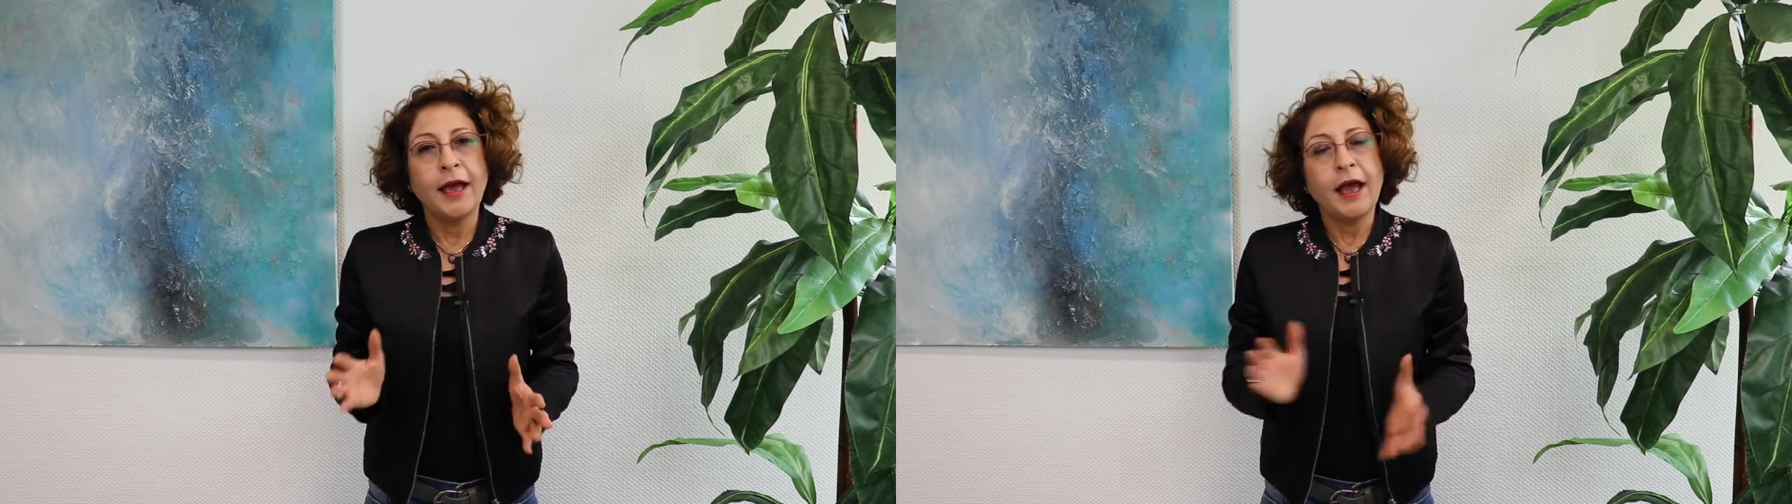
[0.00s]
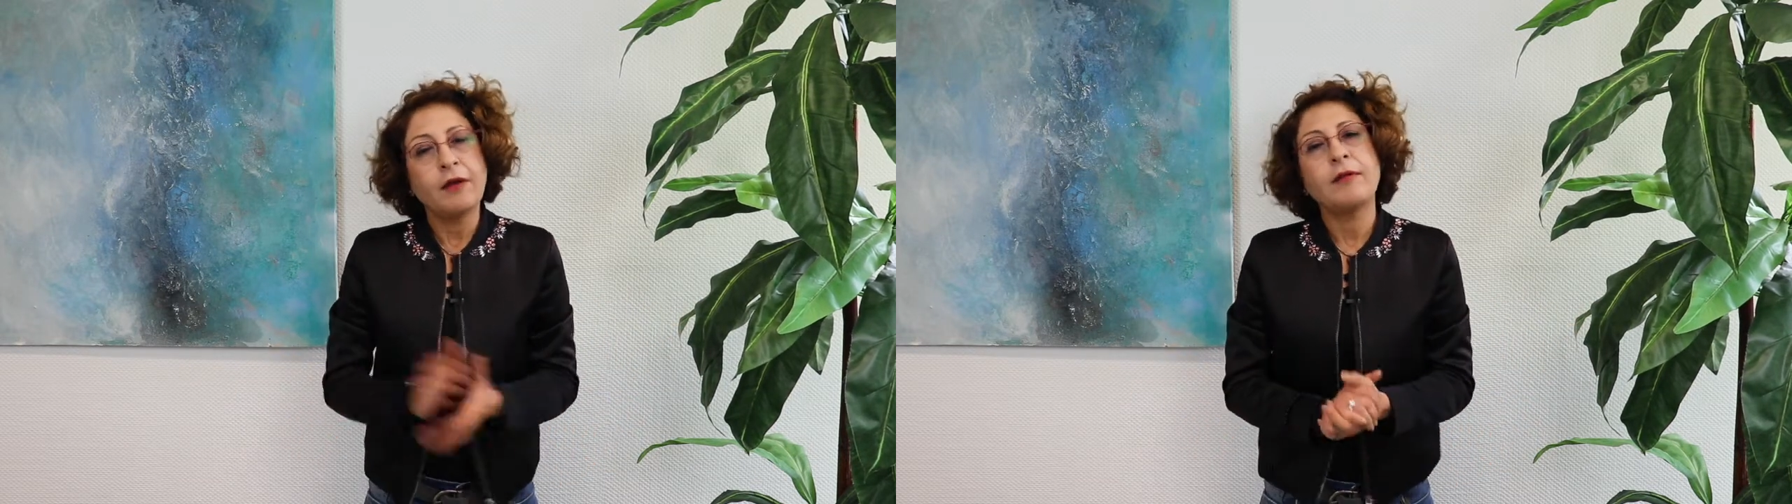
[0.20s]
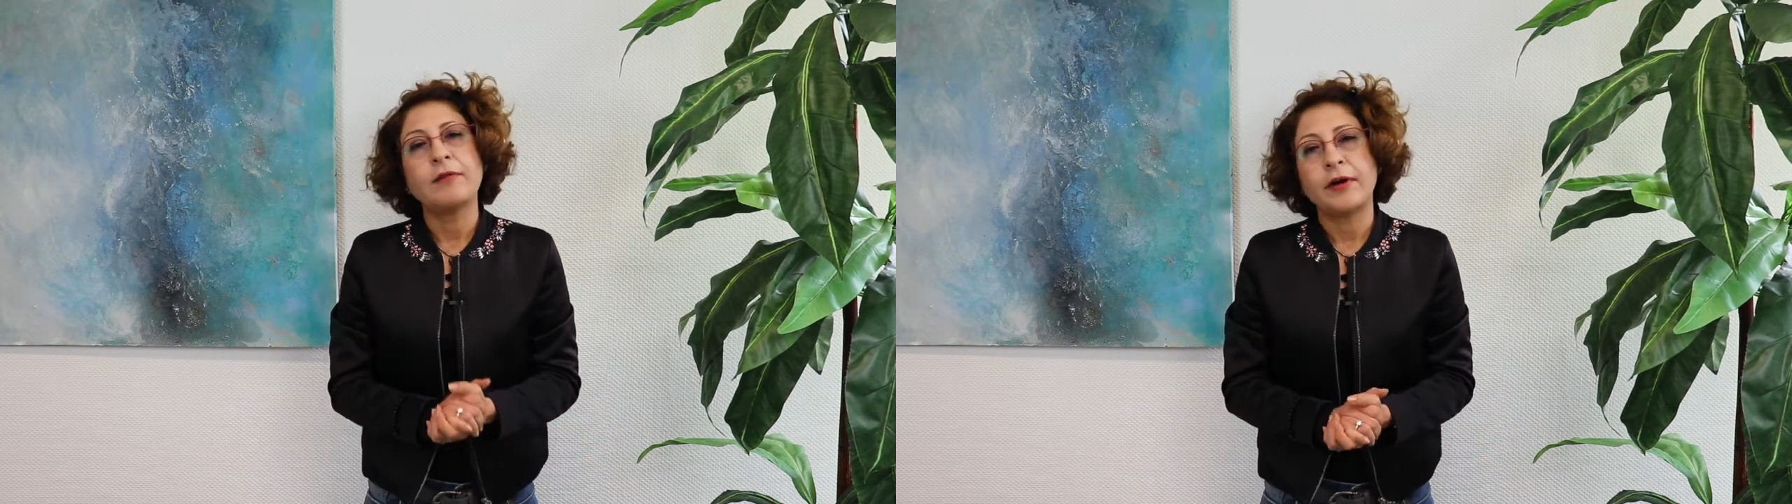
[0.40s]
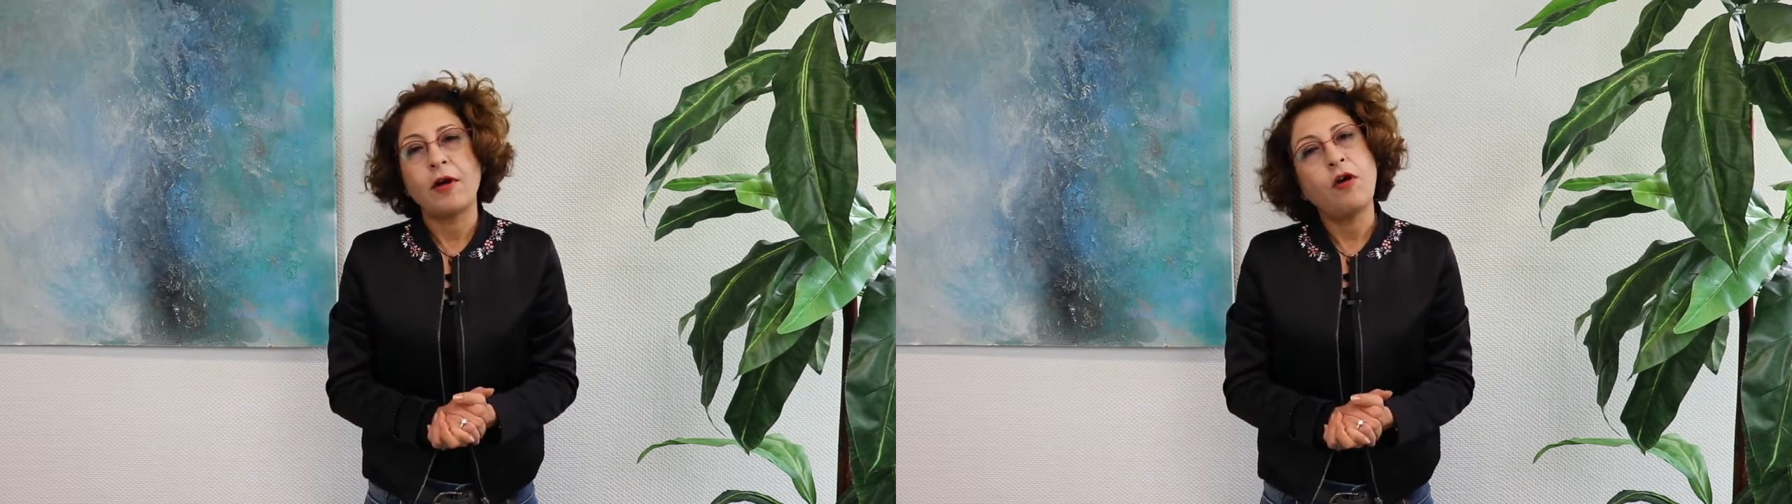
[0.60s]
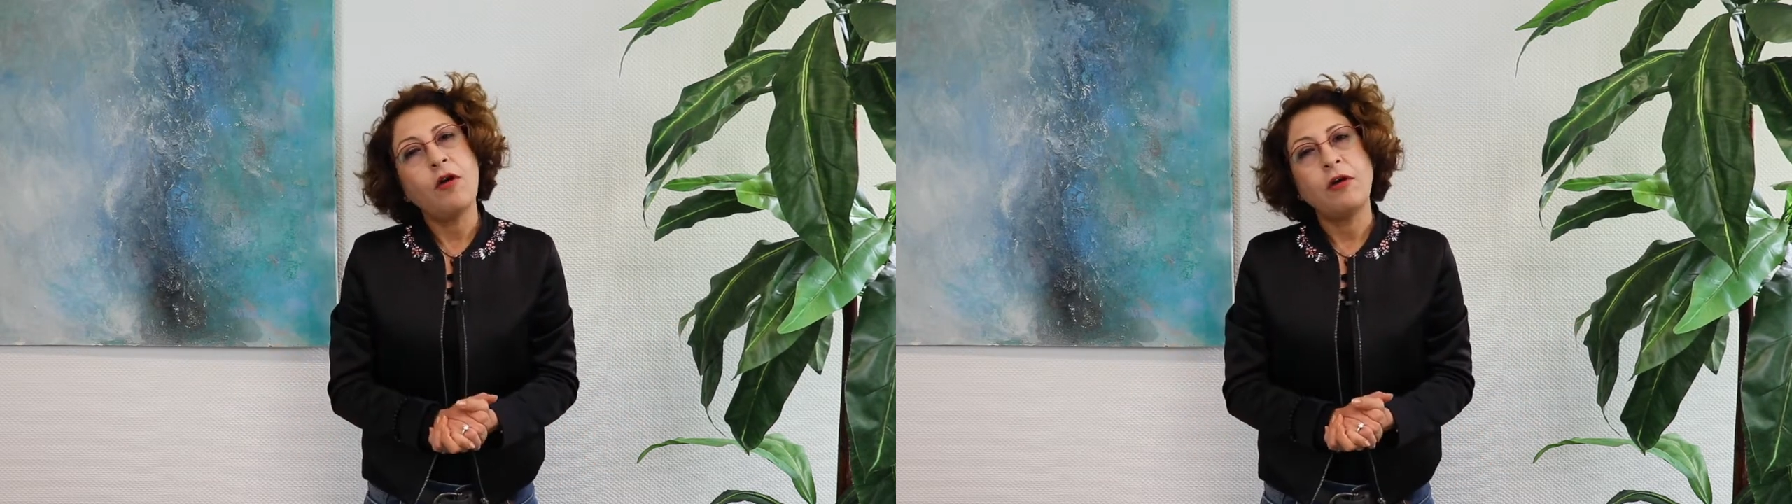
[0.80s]
However,
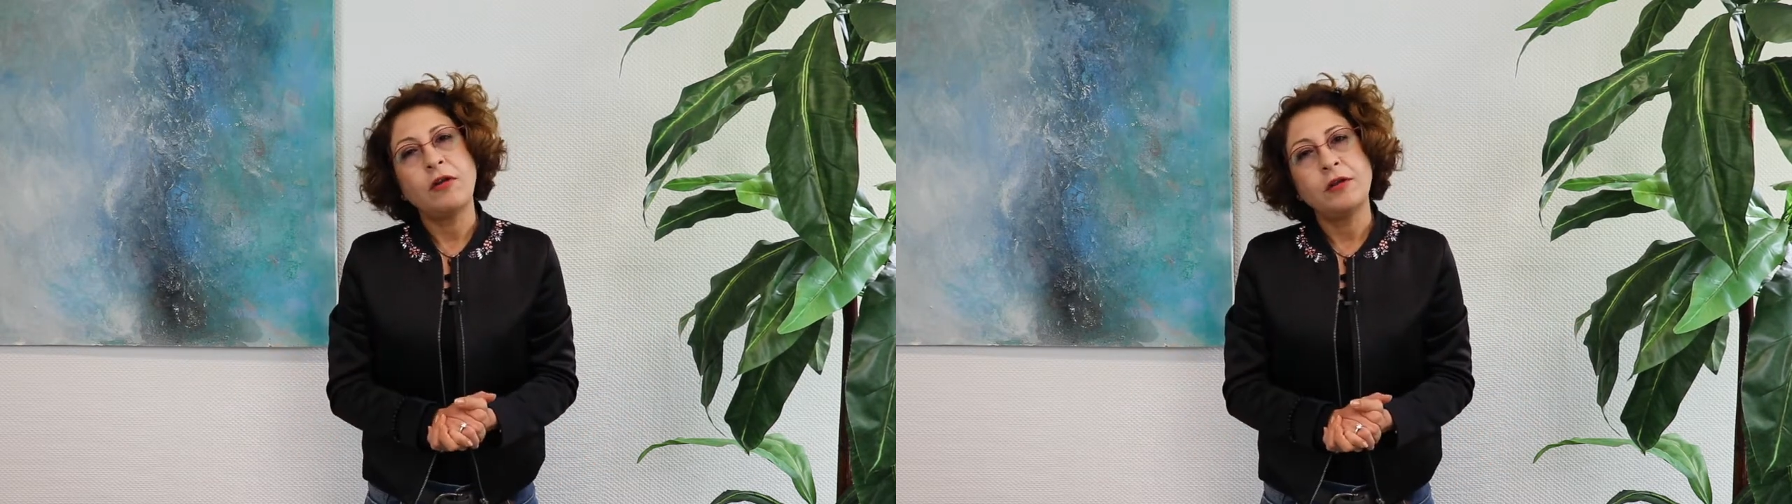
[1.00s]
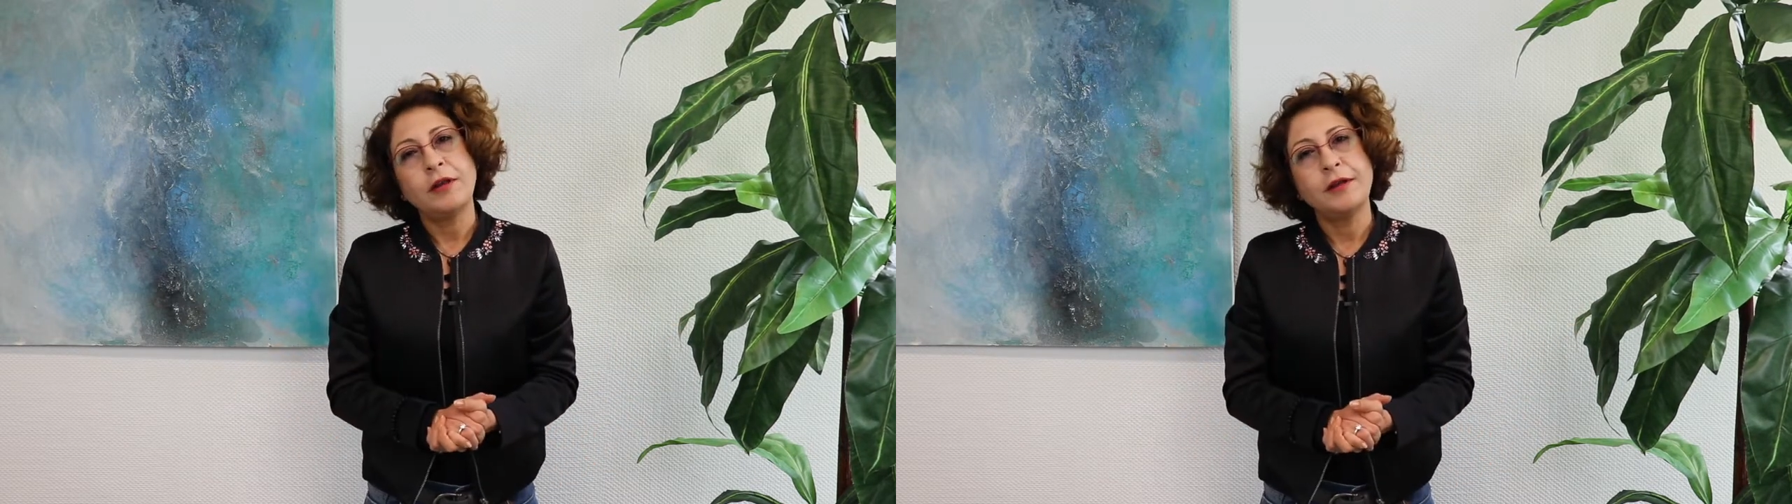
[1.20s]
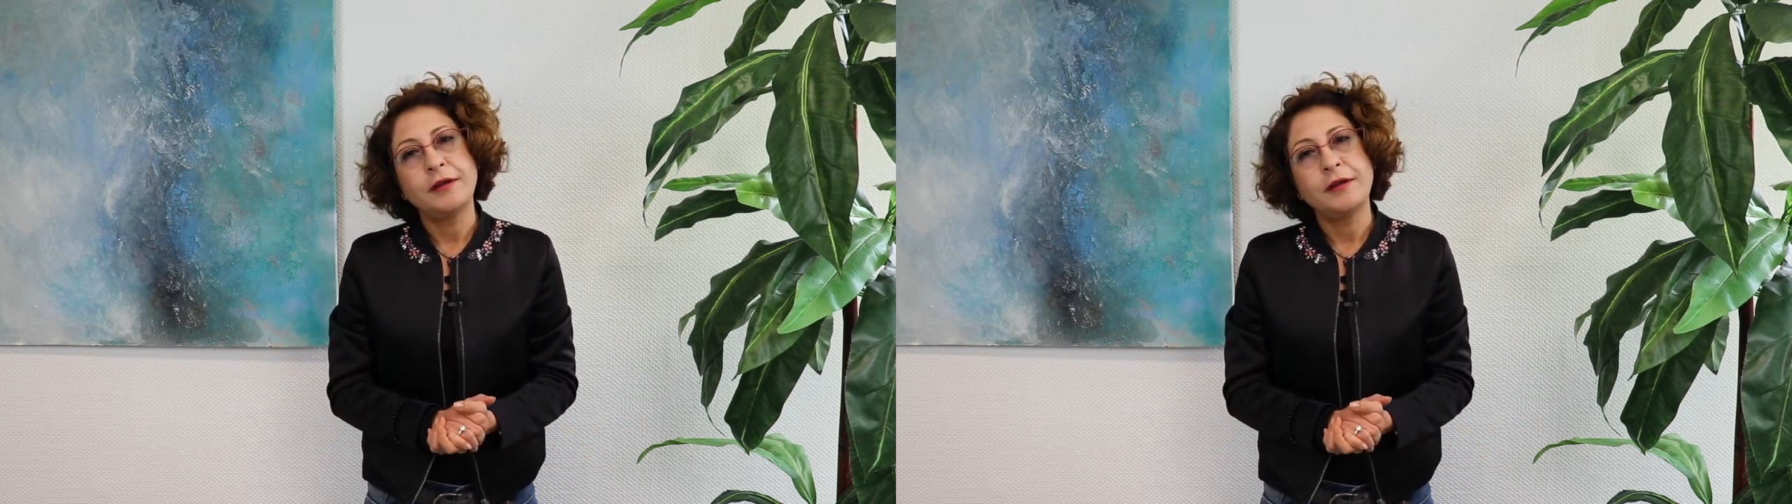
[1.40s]
all